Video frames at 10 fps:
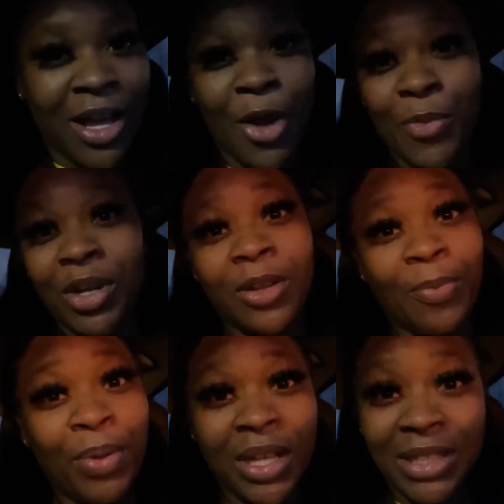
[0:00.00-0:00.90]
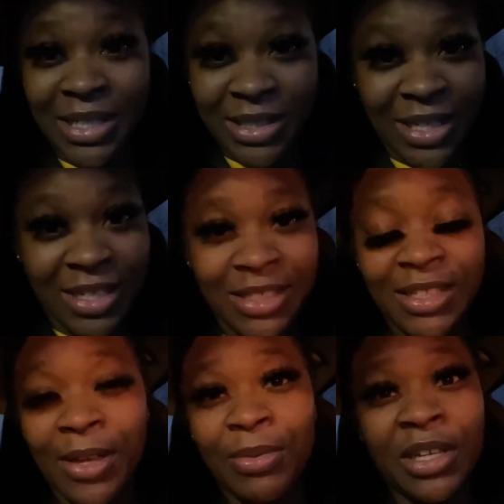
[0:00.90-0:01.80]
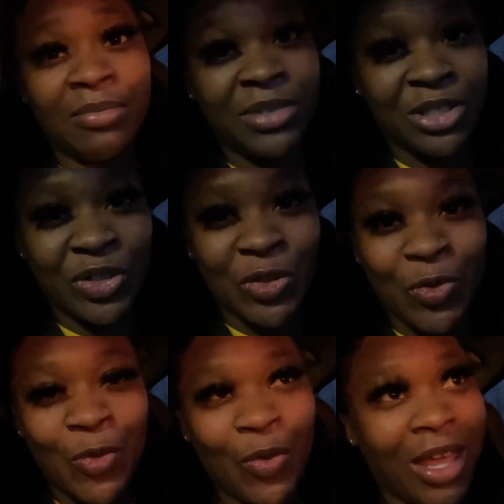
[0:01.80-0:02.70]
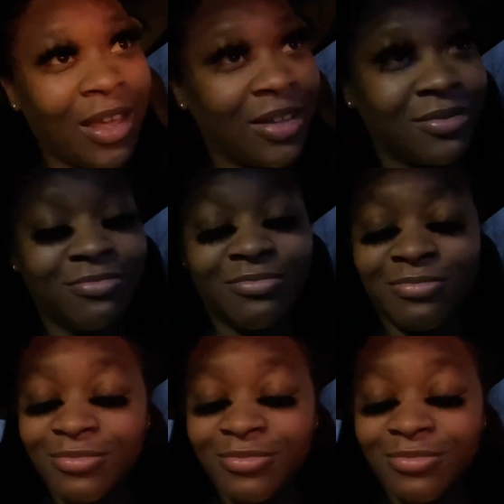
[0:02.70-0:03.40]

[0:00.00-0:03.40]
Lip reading: I'm ready to pick these kids up, get them to school, and